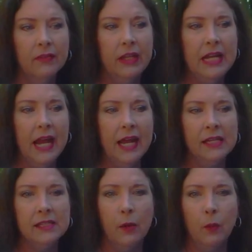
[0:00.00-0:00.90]
that he
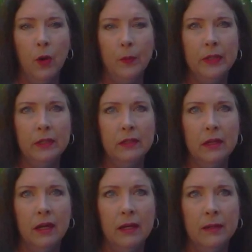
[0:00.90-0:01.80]
has a woman,
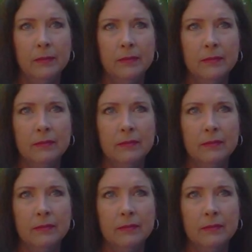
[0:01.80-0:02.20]
um,